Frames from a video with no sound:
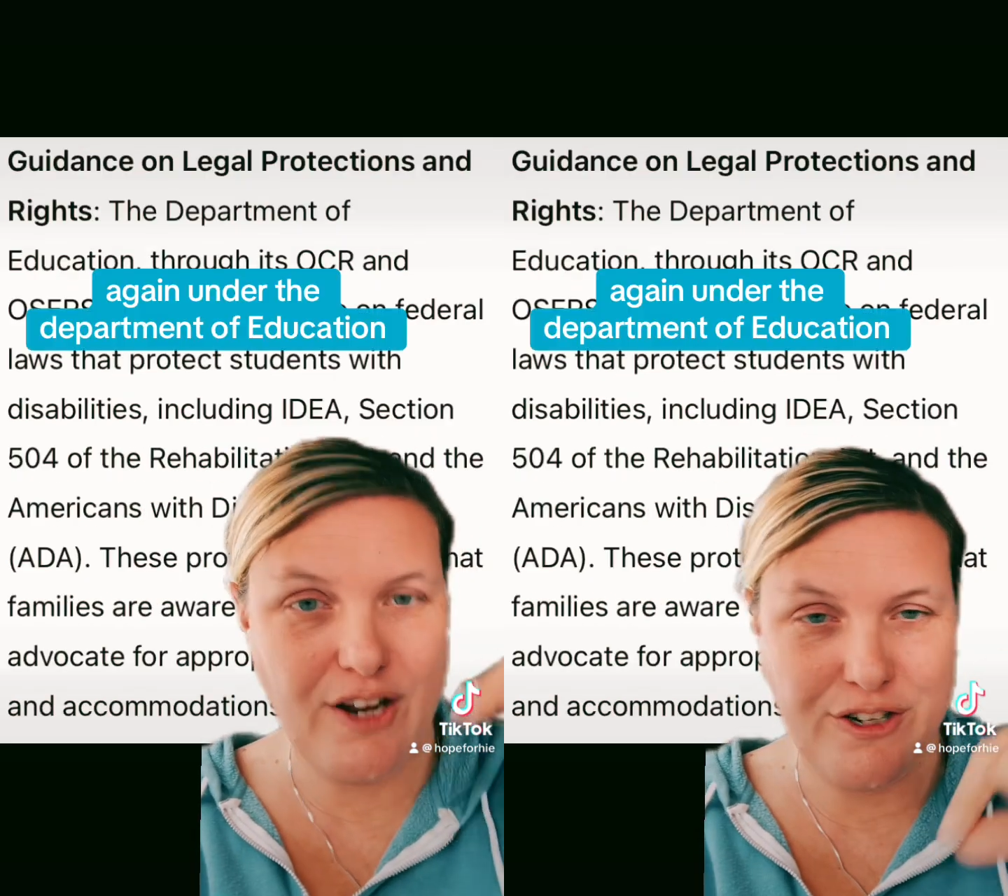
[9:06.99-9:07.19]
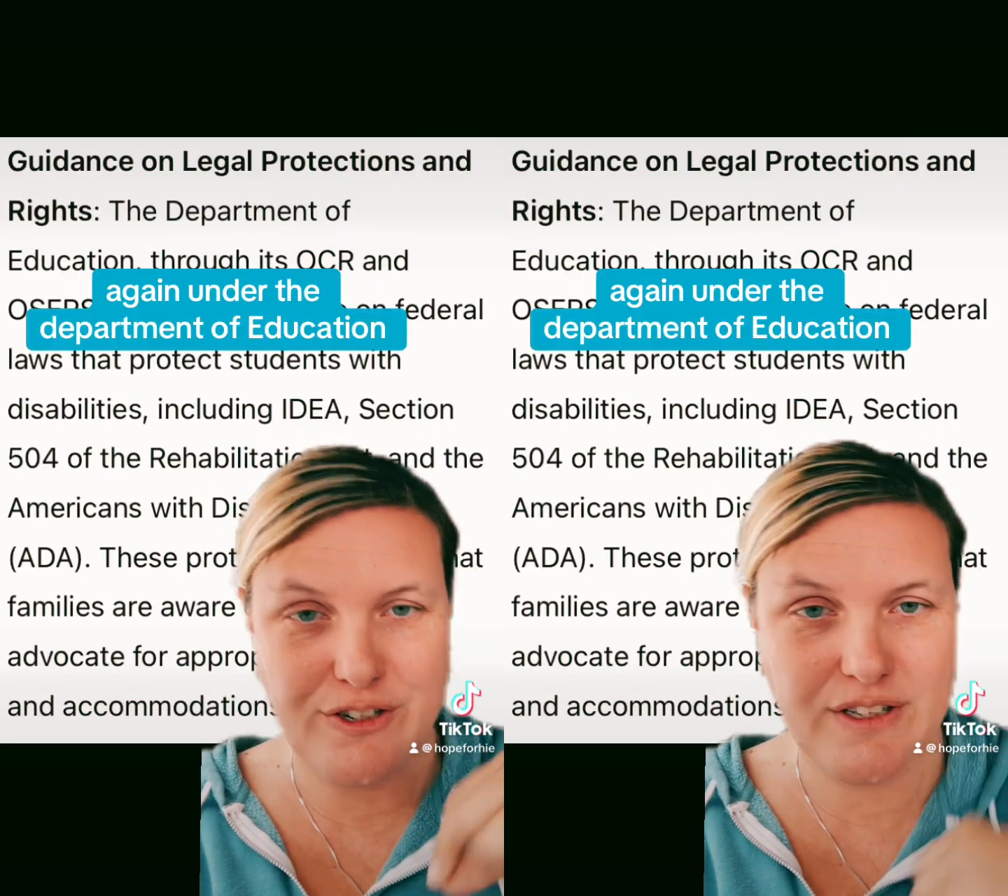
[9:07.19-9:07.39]

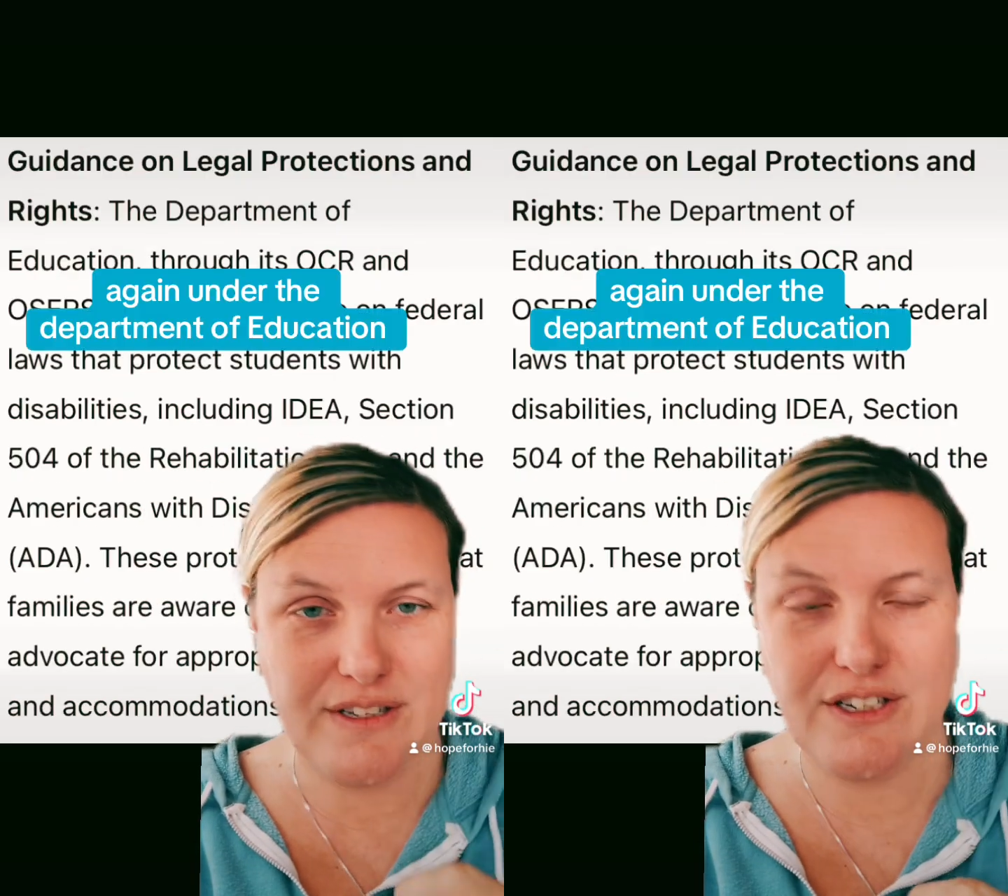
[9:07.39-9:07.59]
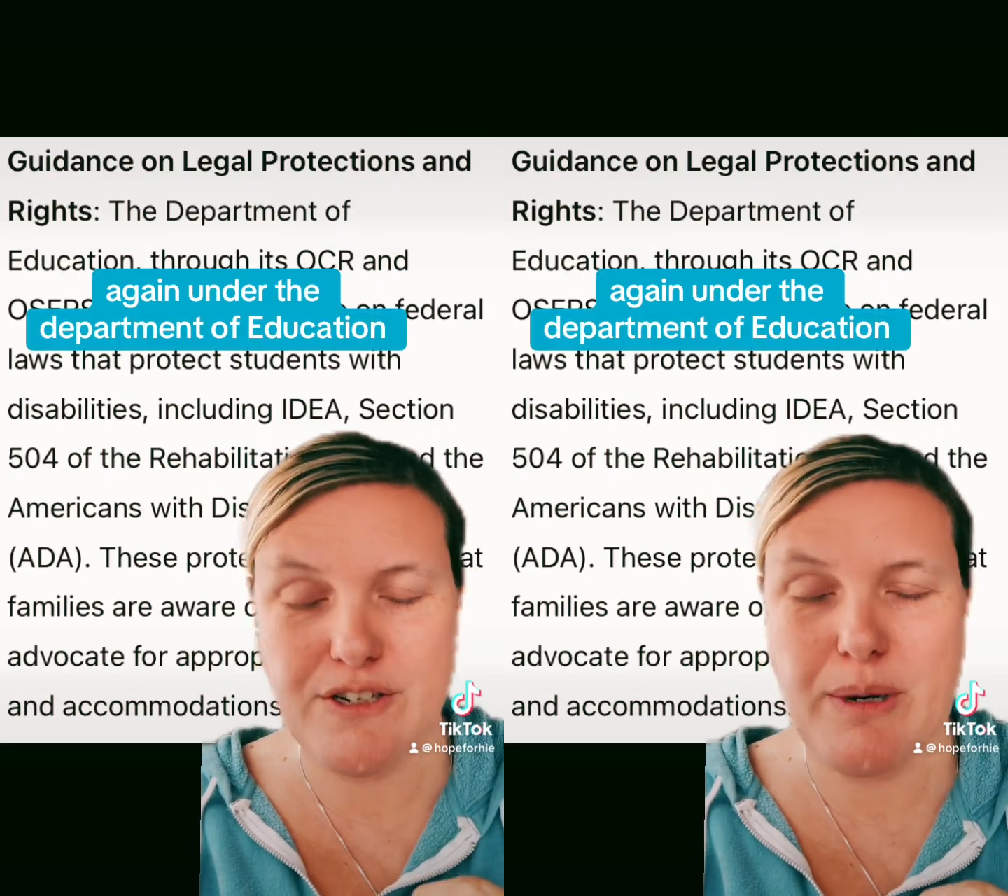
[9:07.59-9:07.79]
under
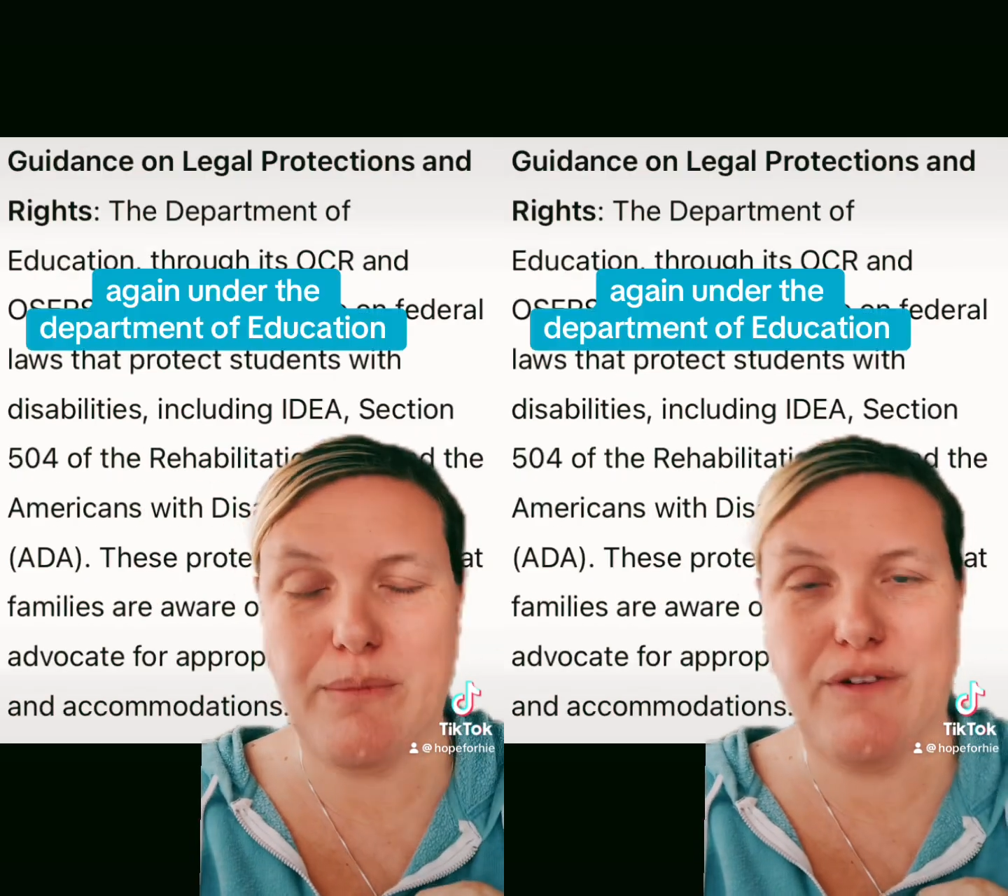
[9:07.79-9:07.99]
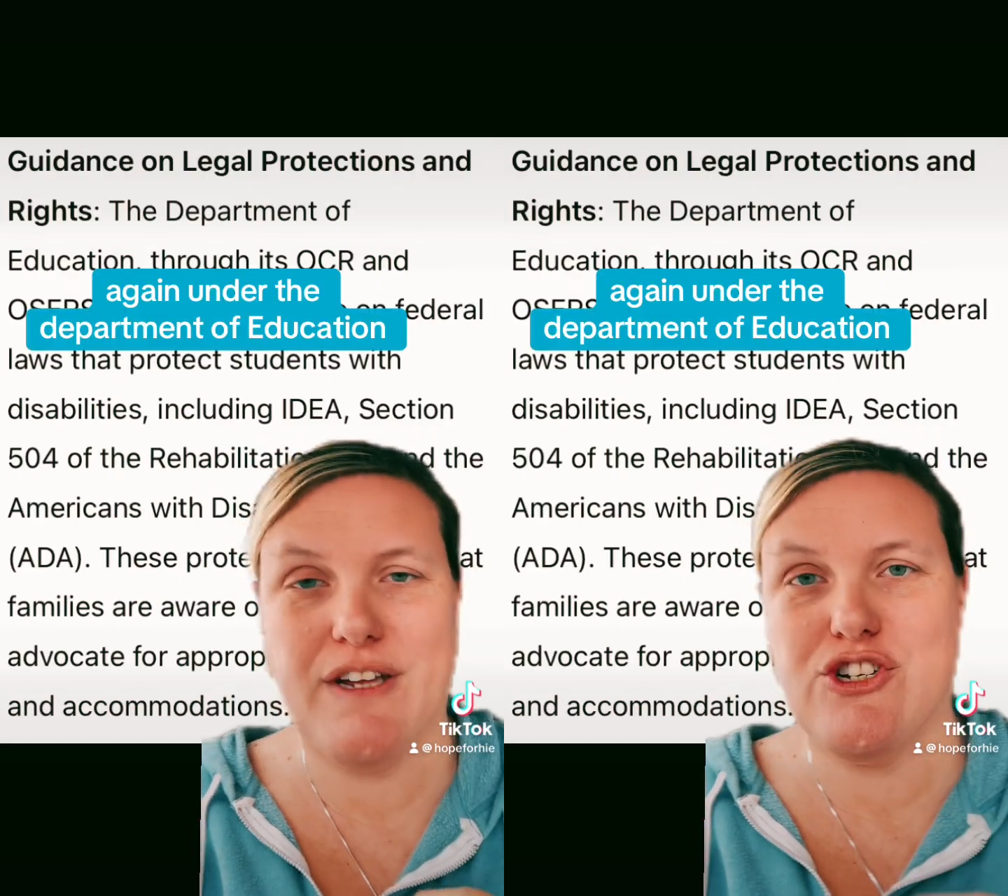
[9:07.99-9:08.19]
the
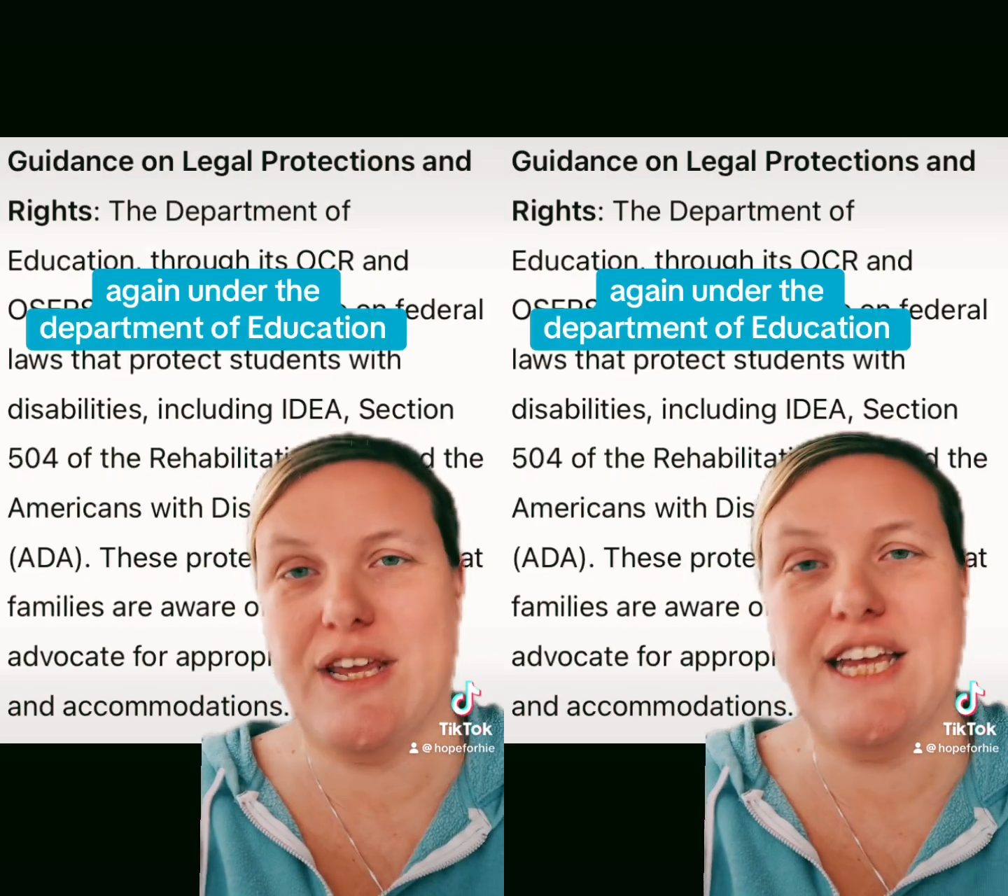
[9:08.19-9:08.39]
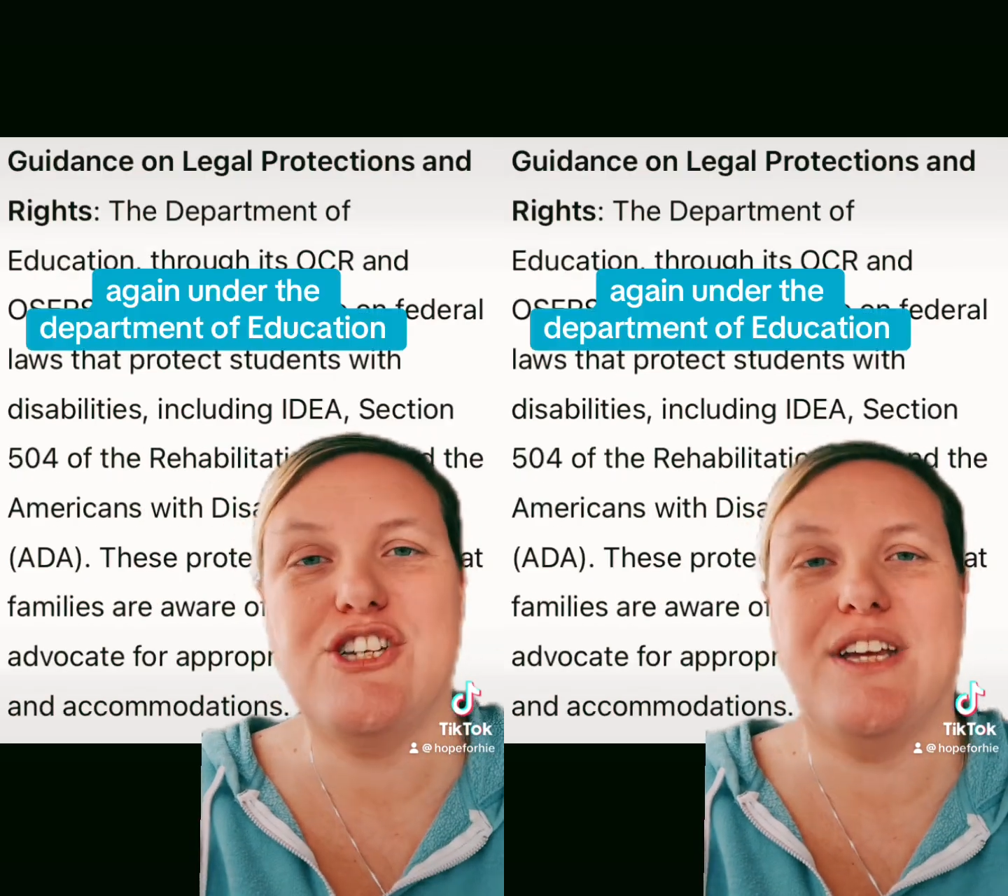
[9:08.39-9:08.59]
Department of
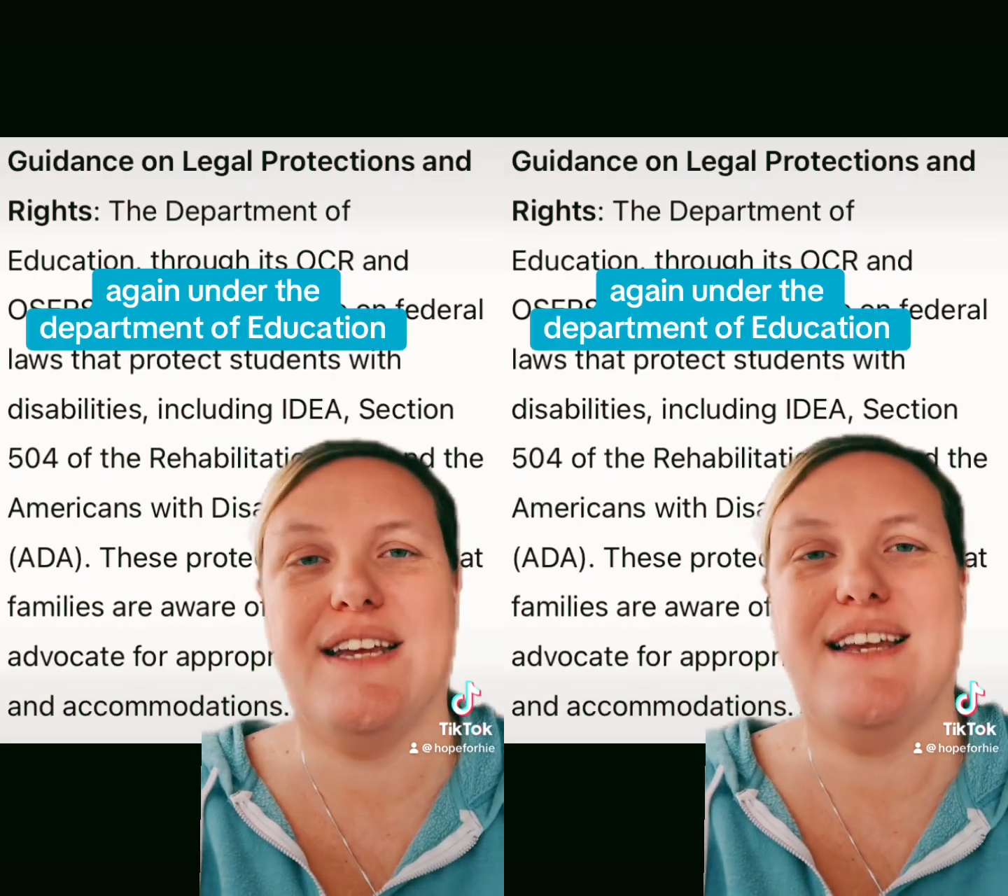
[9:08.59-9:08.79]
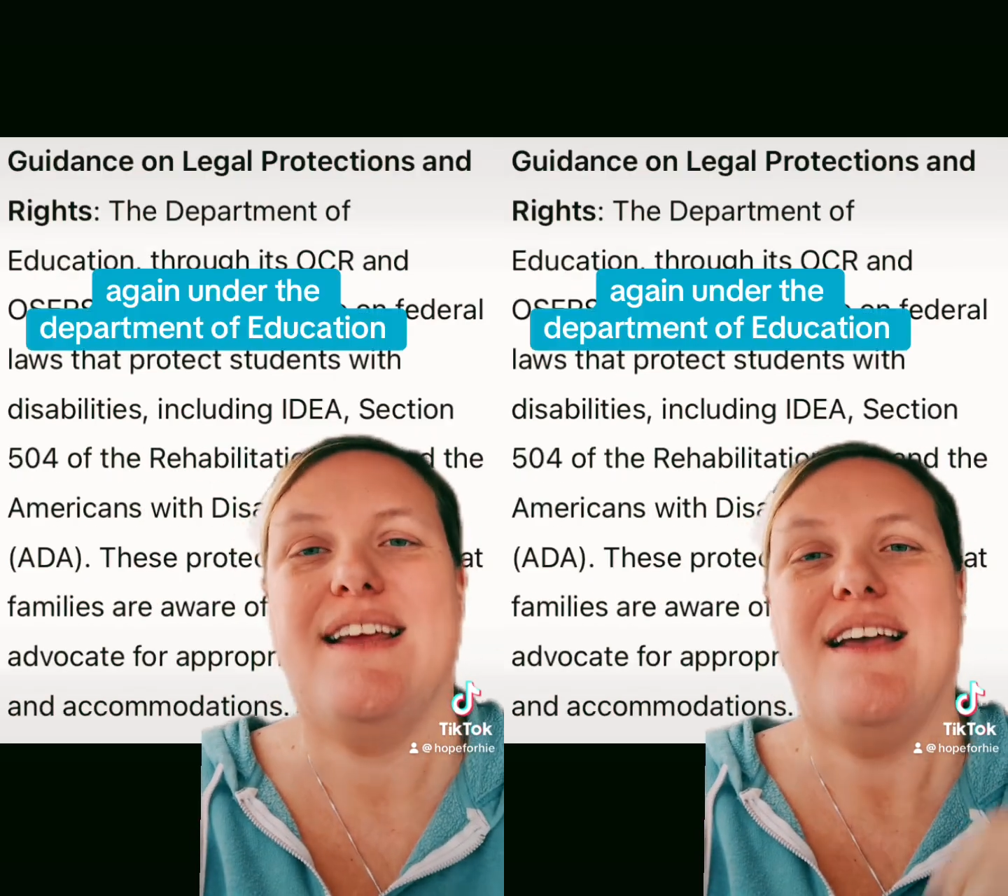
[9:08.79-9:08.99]
Education